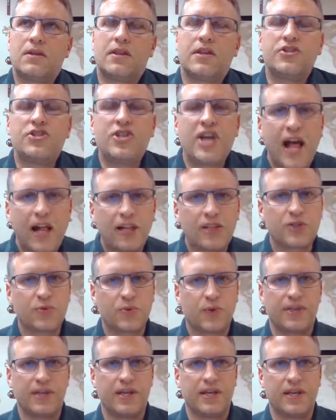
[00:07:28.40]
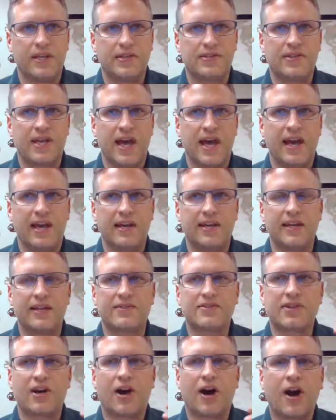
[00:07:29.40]
the challenge with it is that
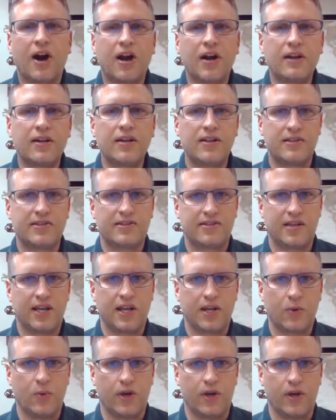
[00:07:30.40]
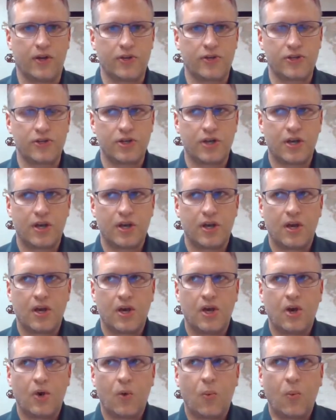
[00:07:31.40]
it's hard to distinguish
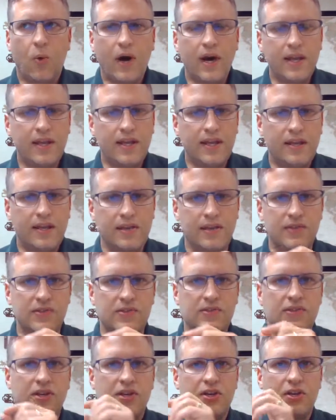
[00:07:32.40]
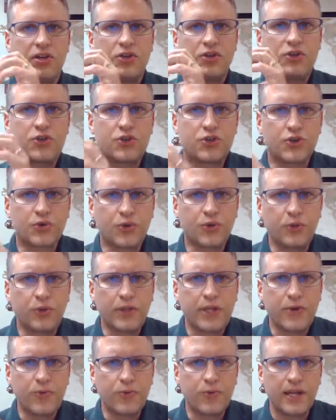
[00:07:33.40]
what is
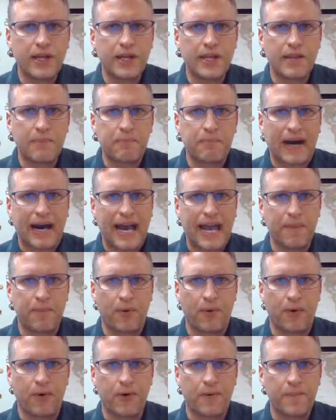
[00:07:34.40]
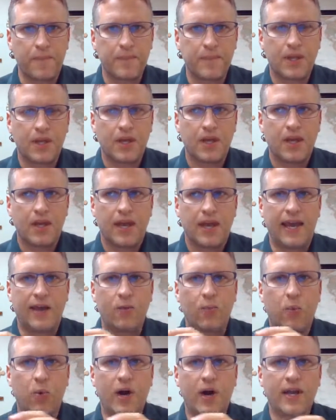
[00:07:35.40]
truly written in the Bible
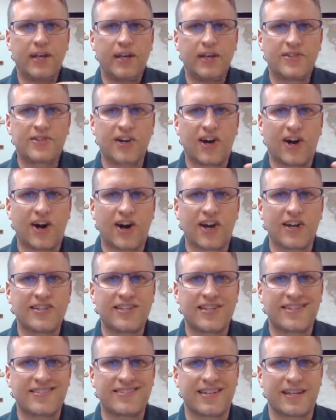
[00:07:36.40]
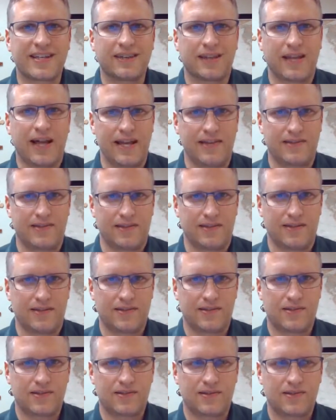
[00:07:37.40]
and what is artistic
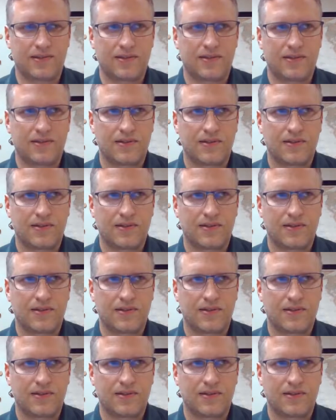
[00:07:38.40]
license.